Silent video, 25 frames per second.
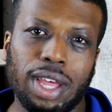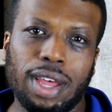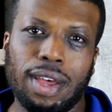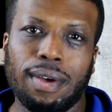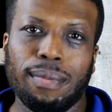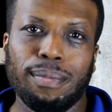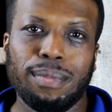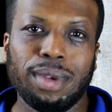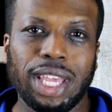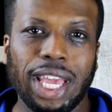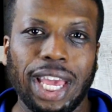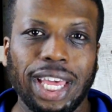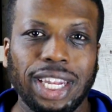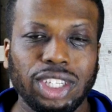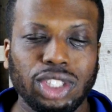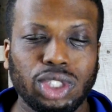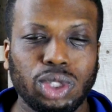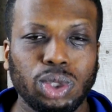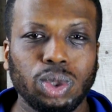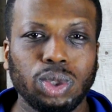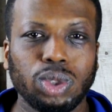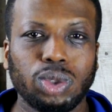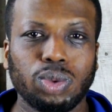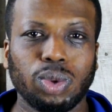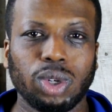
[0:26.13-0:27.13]

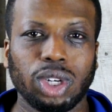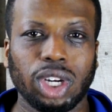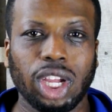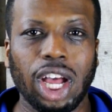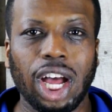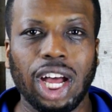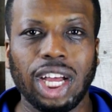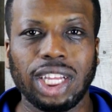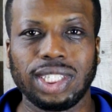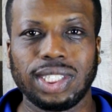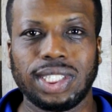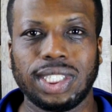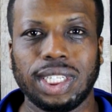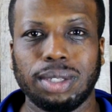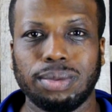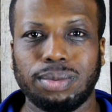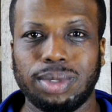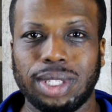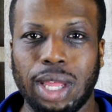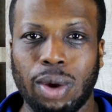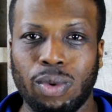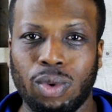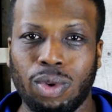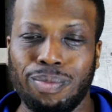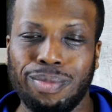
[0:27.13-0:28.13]
Beatitudes were concepts
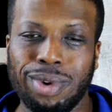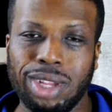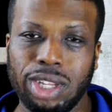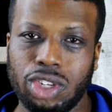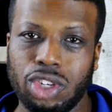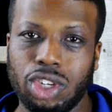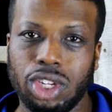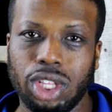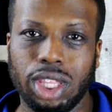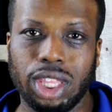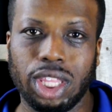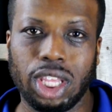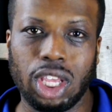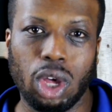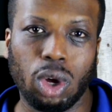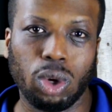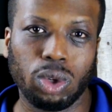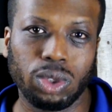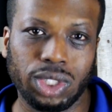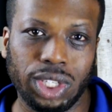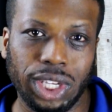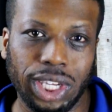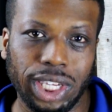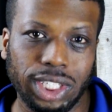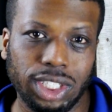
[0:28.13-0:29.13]
that were mentioned in the Old
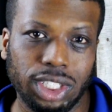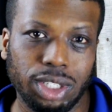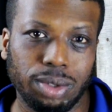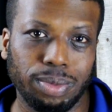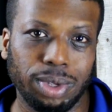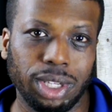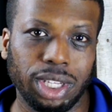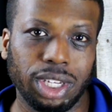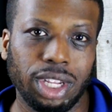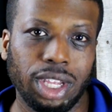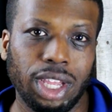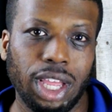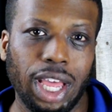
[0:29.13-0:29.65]
Testament,